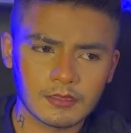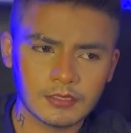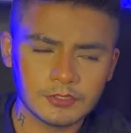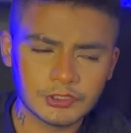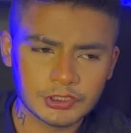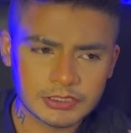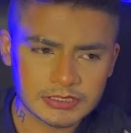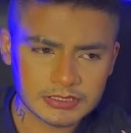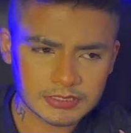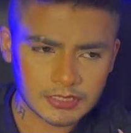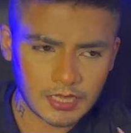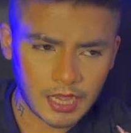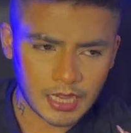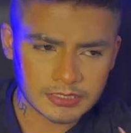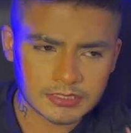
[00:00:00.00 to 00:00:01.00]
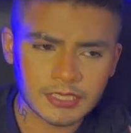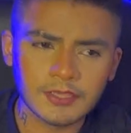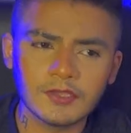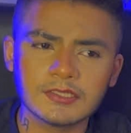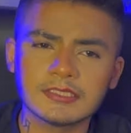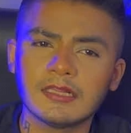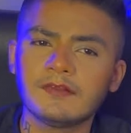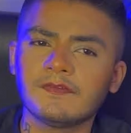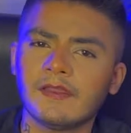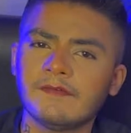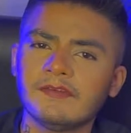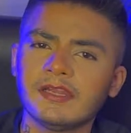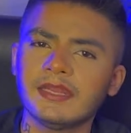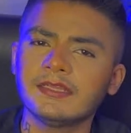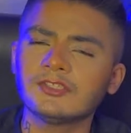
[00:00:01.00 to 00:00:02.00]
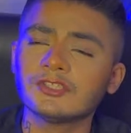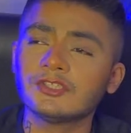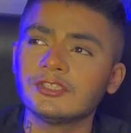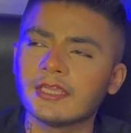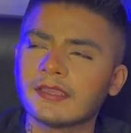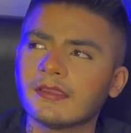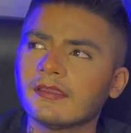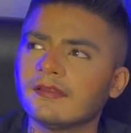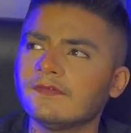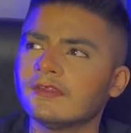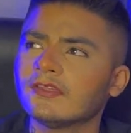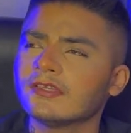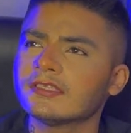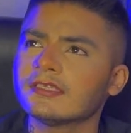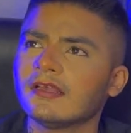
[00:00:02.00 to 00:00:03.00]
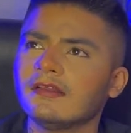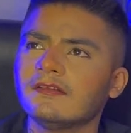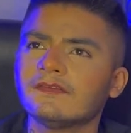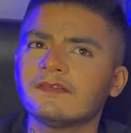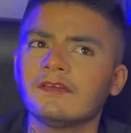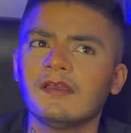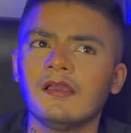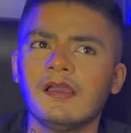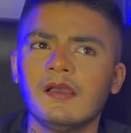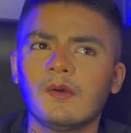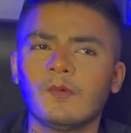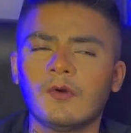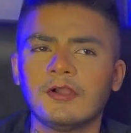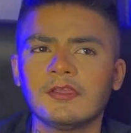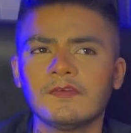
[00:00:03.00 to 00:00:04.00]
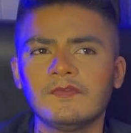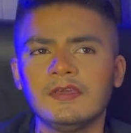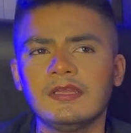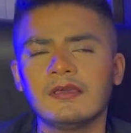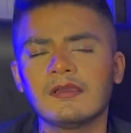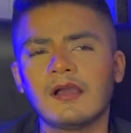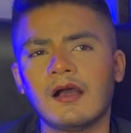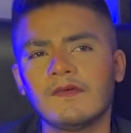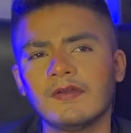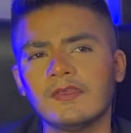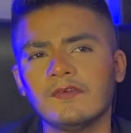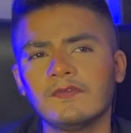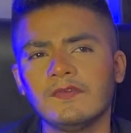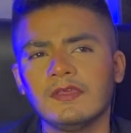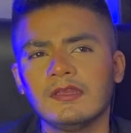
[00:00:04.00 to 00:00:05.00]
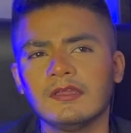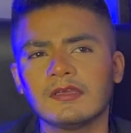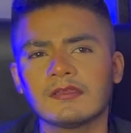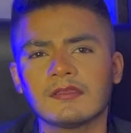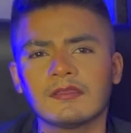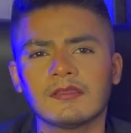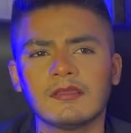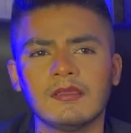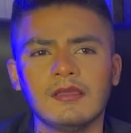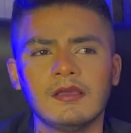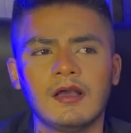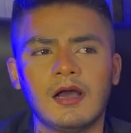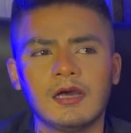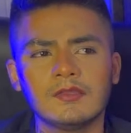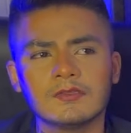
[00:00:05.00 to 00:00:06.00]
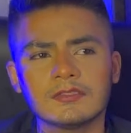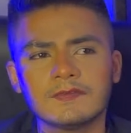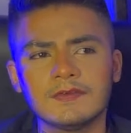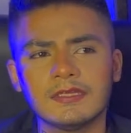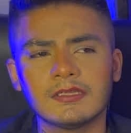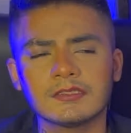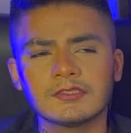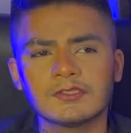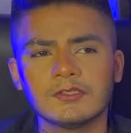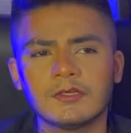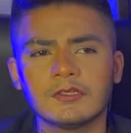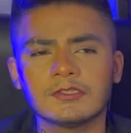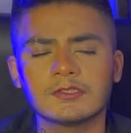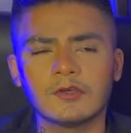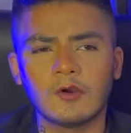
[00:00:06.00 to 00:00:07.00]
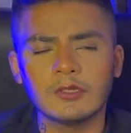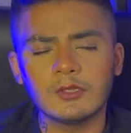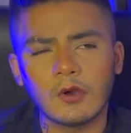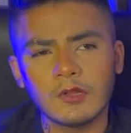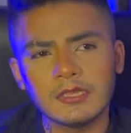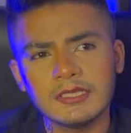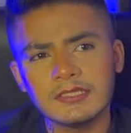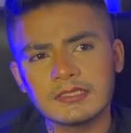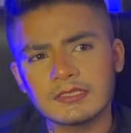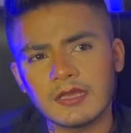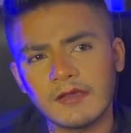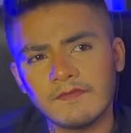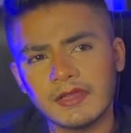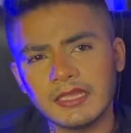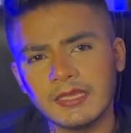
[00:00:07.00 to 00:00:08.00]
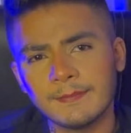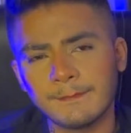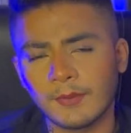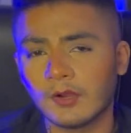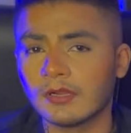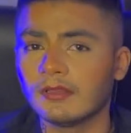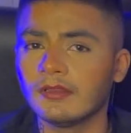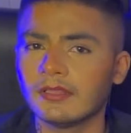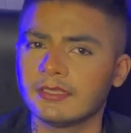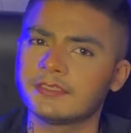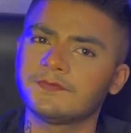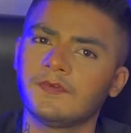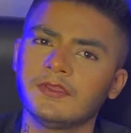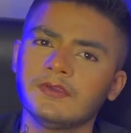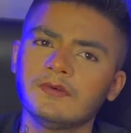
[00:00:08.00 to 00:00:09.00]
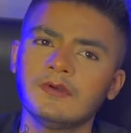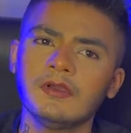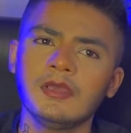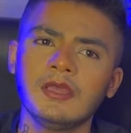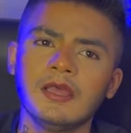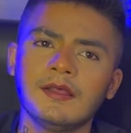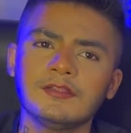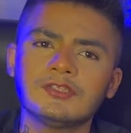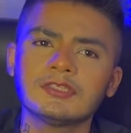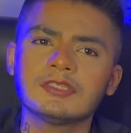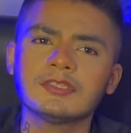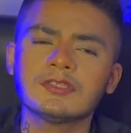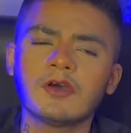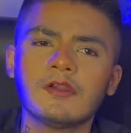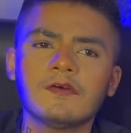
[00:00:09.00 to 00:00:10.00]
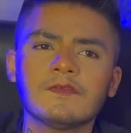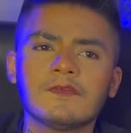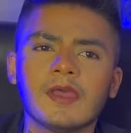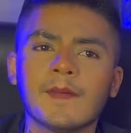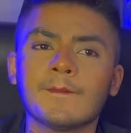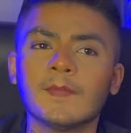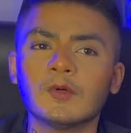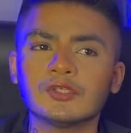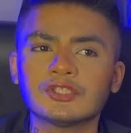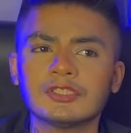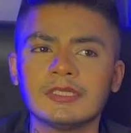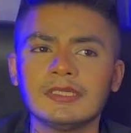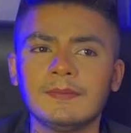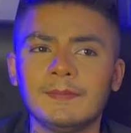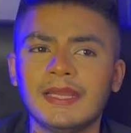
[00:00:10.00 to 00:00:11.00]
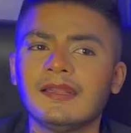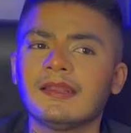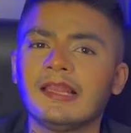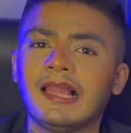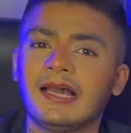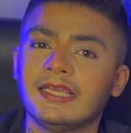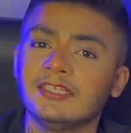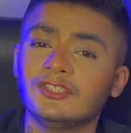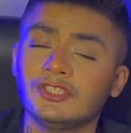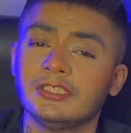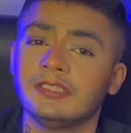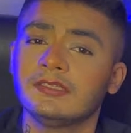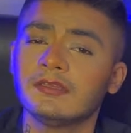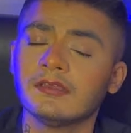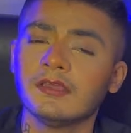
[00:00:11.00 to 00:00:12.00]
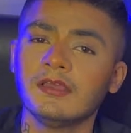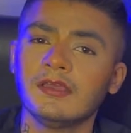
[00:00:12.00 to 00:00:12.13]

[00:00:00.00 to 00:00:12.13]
just asking yourself every day, just checking in with yourself, what you're feeling, how are you feeling, are those feelings yours? All these are very important things for you. Just the sort of emotional, mental hygiene